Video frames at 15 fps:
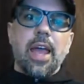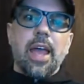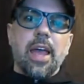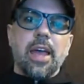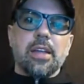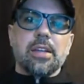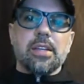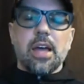
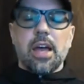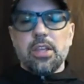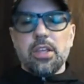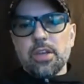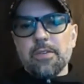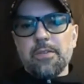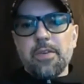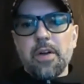and
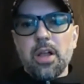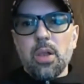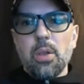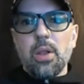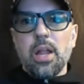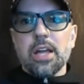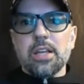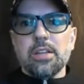you can follow
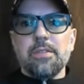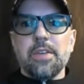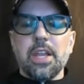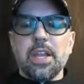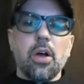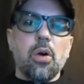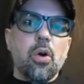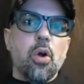along in the
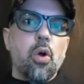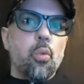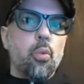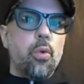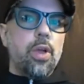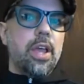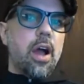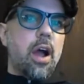video.
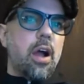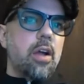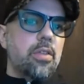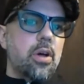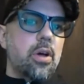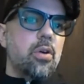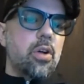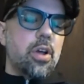We are,
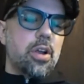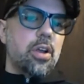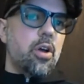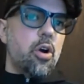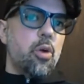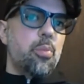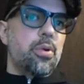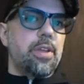though, going to
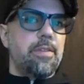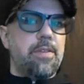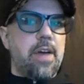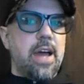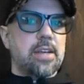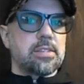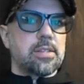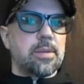go pretty
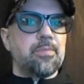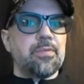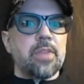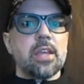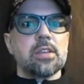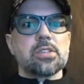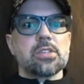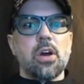fast.
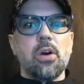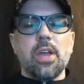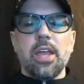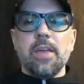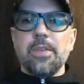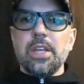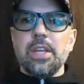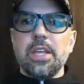So
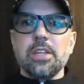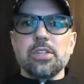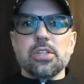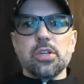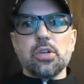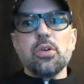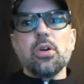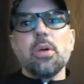if you need
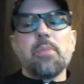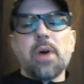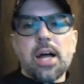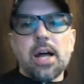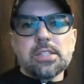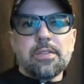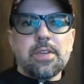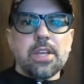to,
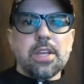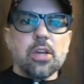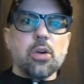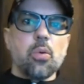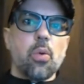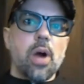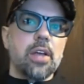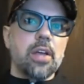pause the video
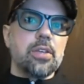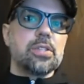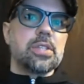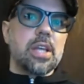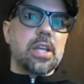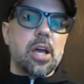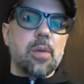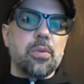while you
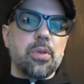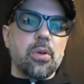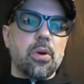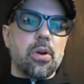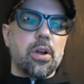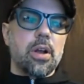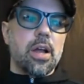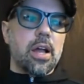set up
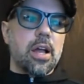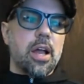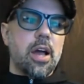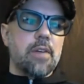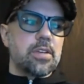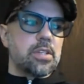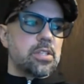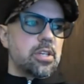your
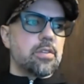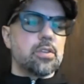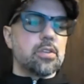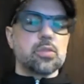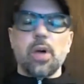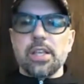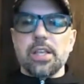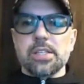confidence
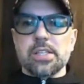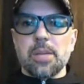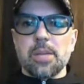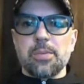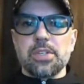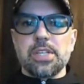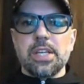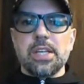intervals, while you set
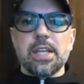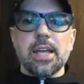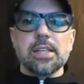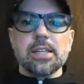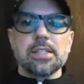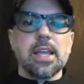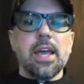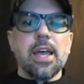up your
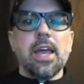t-test,